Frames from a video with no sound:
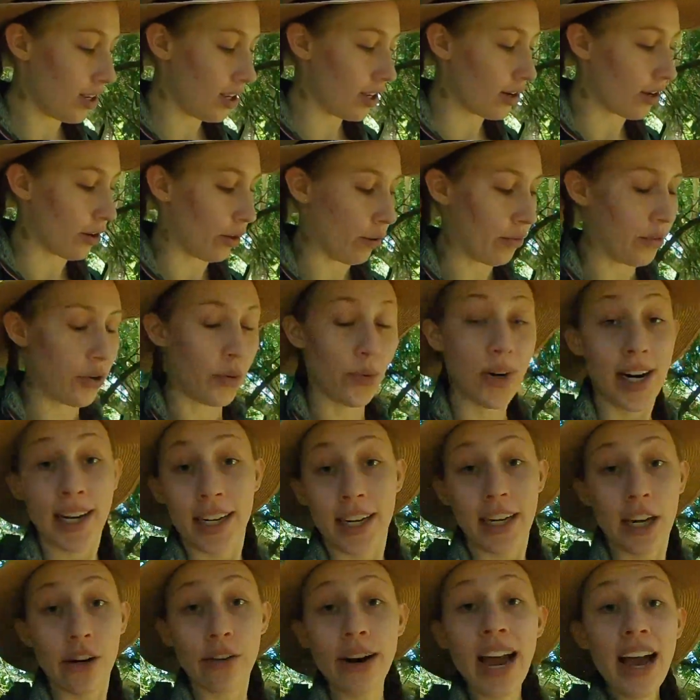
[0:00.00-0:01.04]
You know, if you're
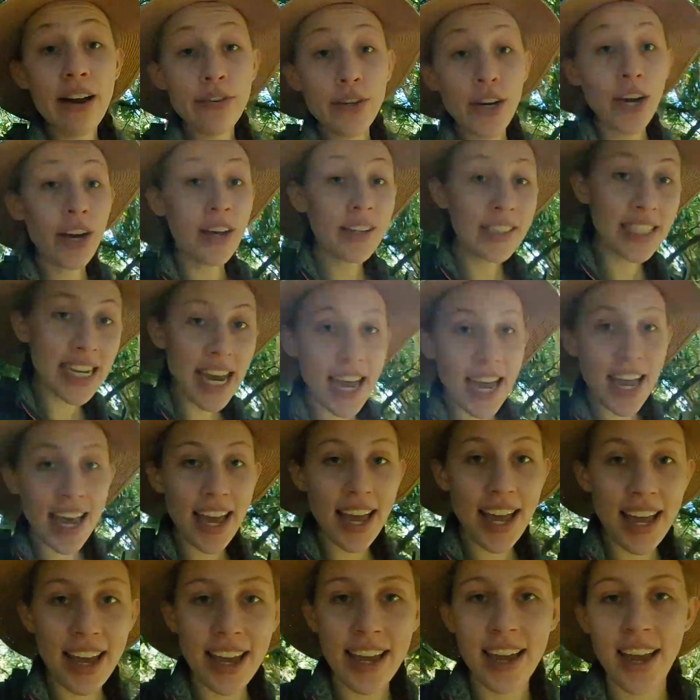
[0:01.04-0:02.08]
walking around all
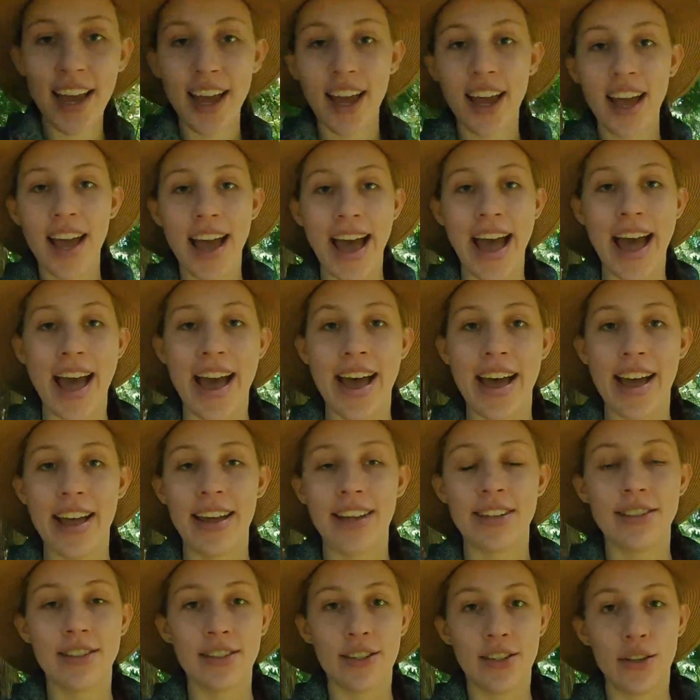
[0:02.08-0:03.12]
day
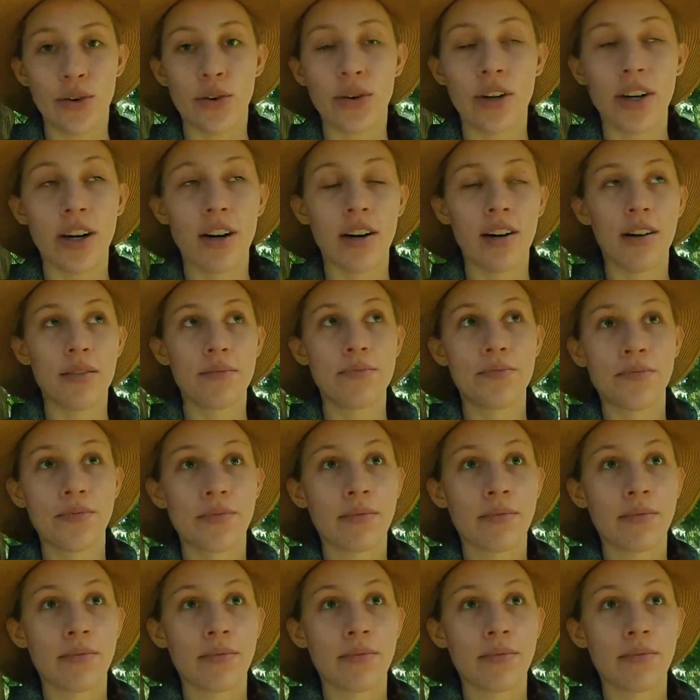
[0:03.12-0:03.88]
and you're,